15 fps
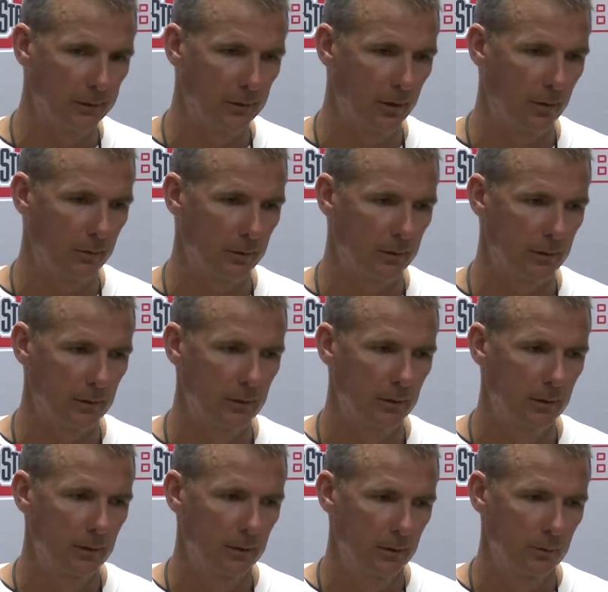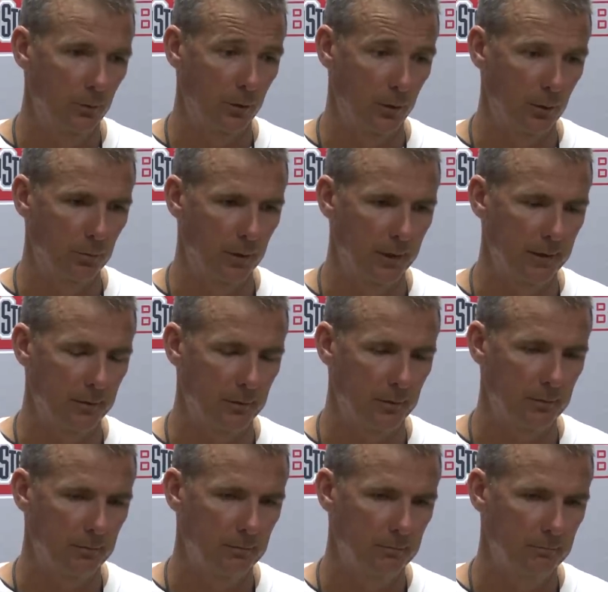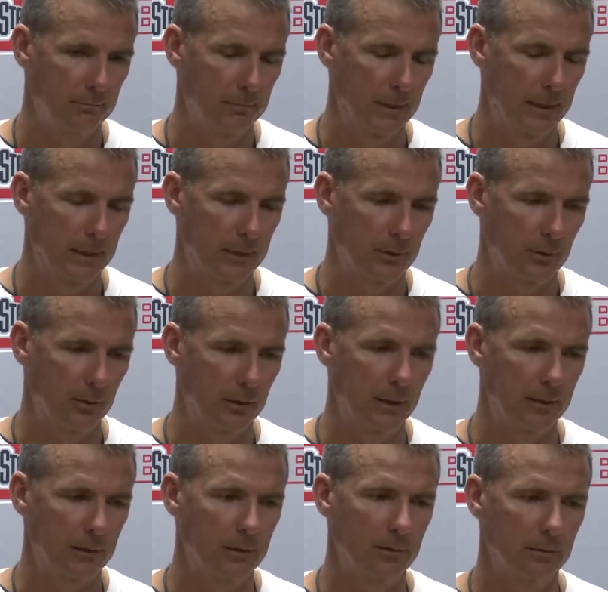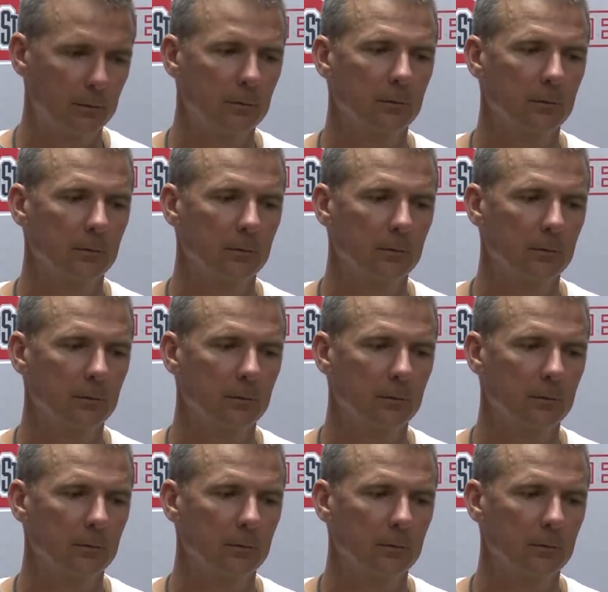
So it's with good players, and so that's